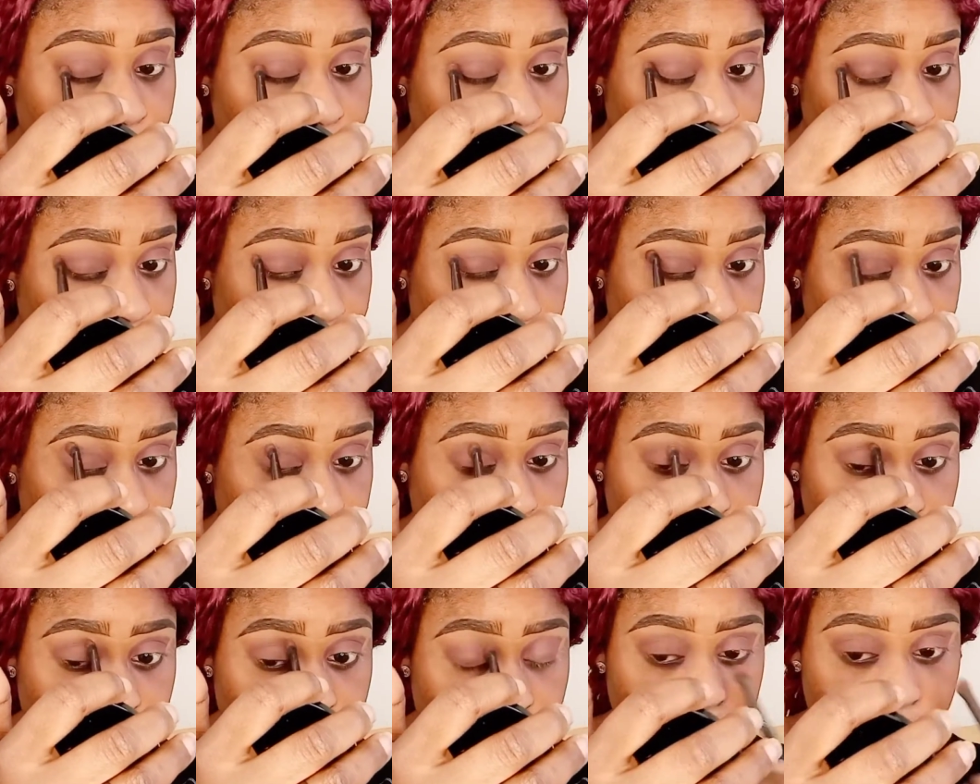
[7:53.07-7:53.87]
get
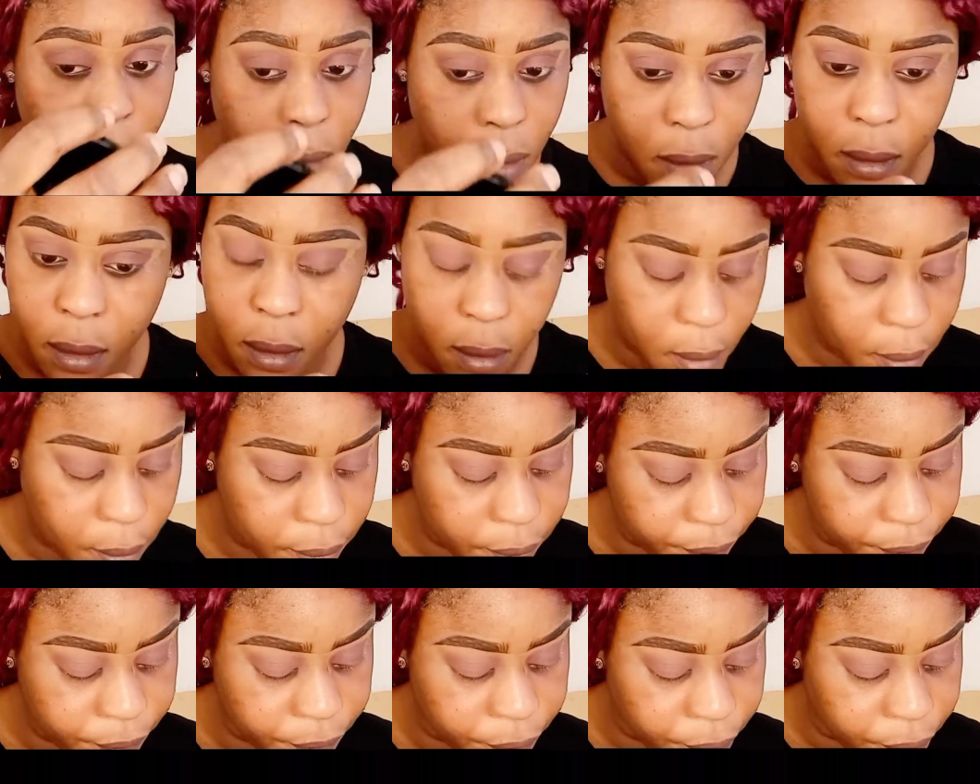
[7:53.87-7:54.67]
messed up.
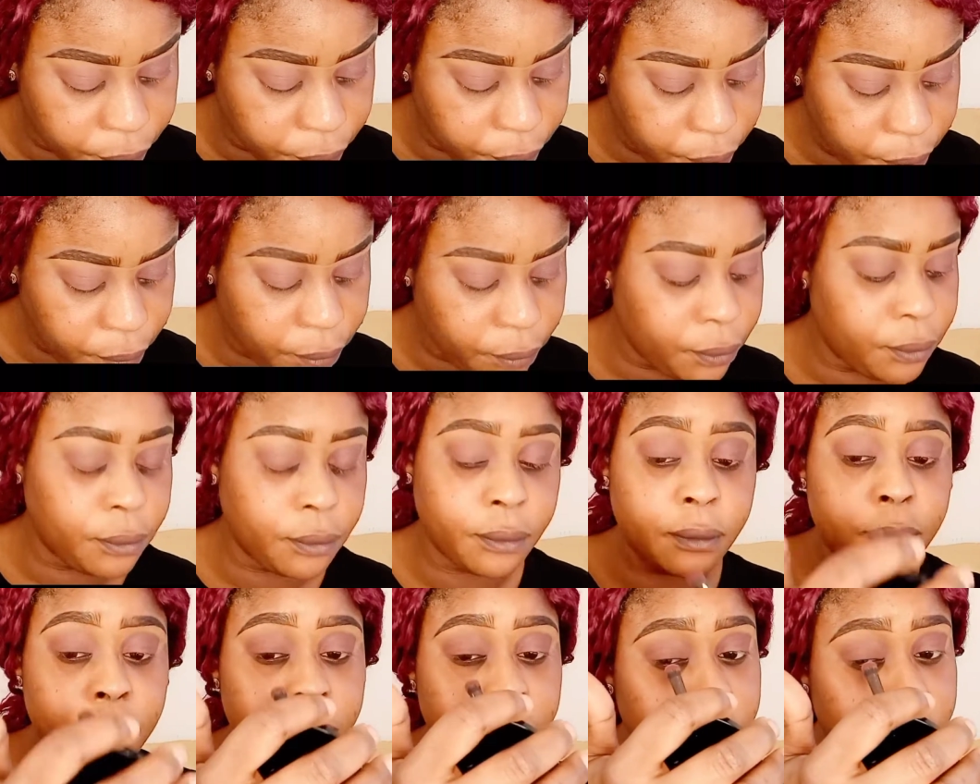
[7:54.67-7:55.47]
And if you don't want your
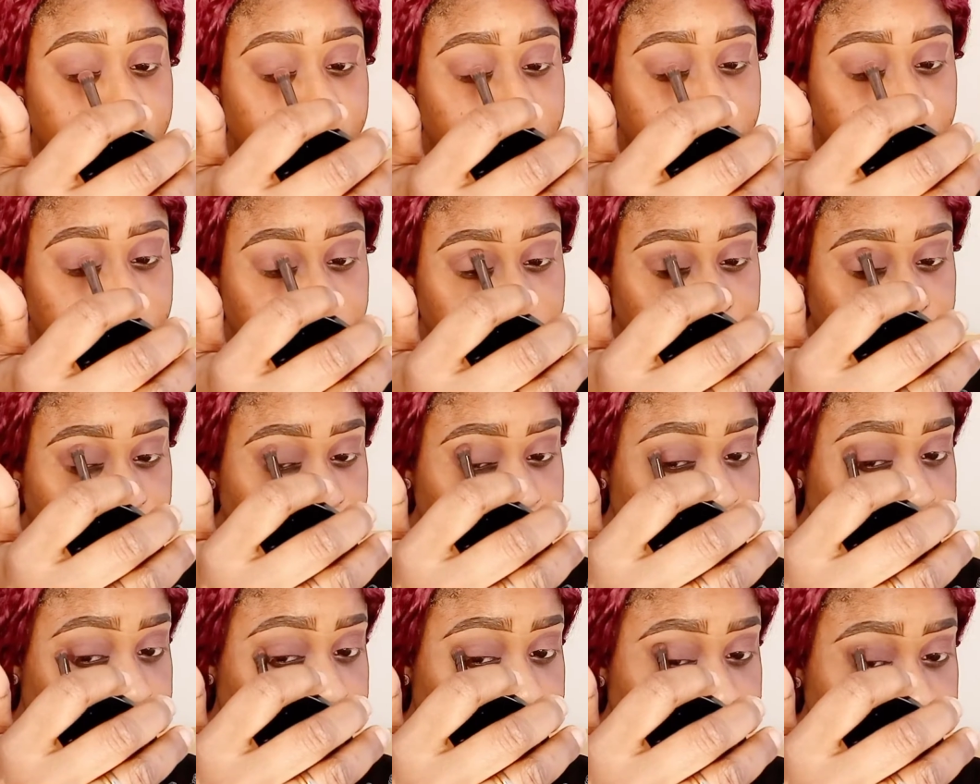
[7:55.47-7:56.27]
makeup to be messed
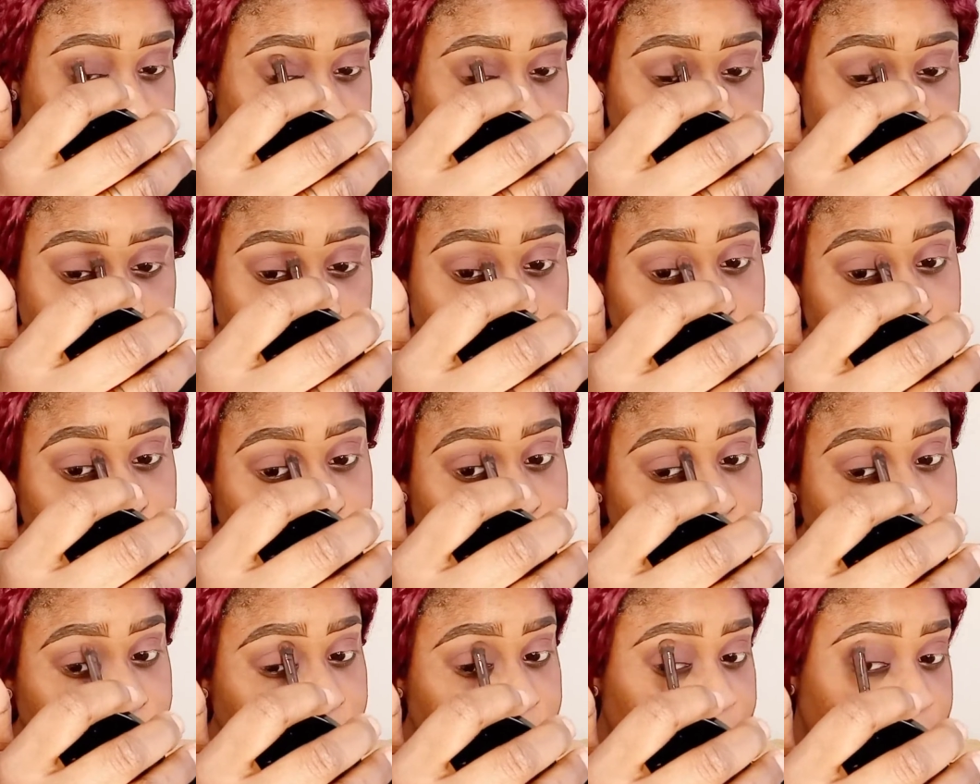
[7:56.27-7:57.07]
up, you just have to be
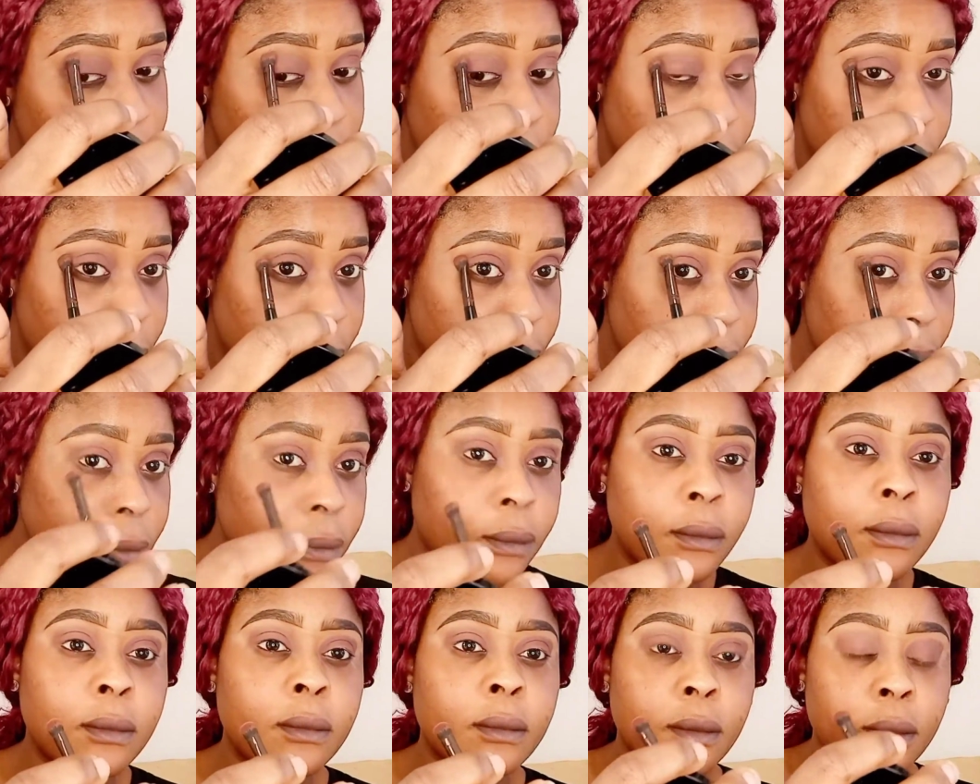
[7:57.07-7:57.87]
gently while
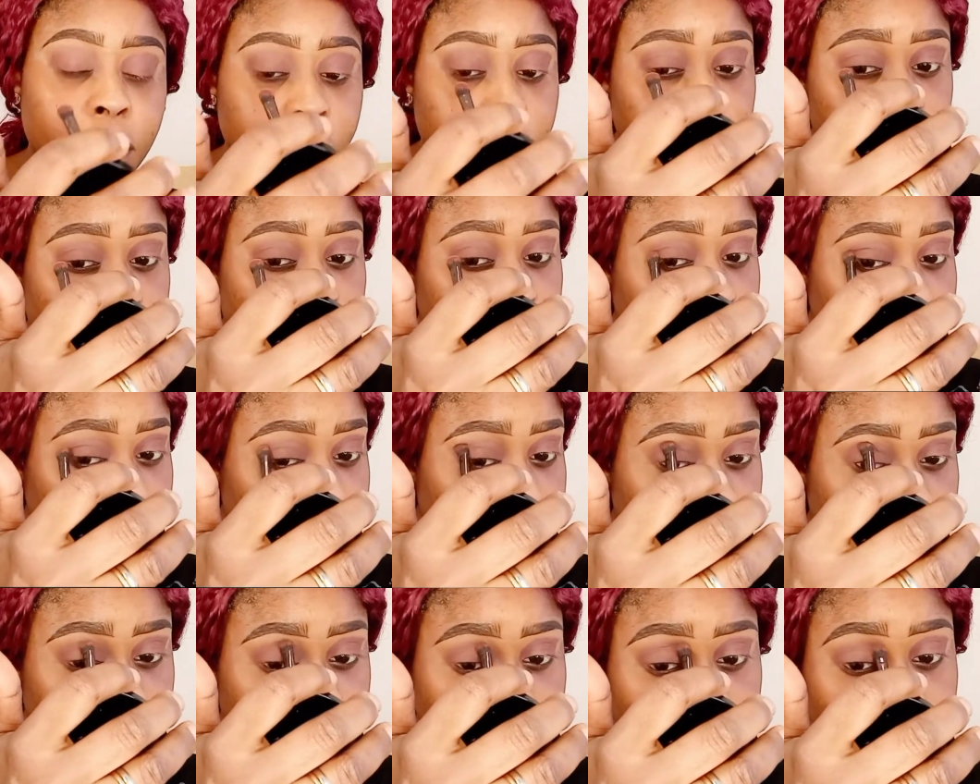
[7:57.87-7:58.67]
makeuping
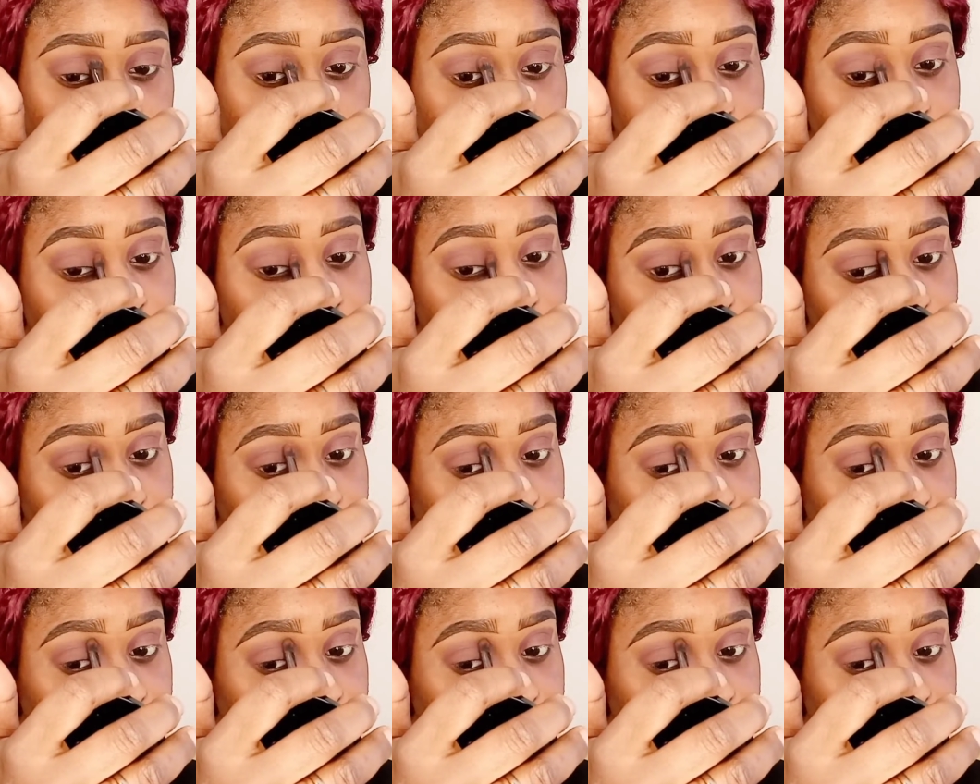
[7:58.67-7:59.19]
yourself.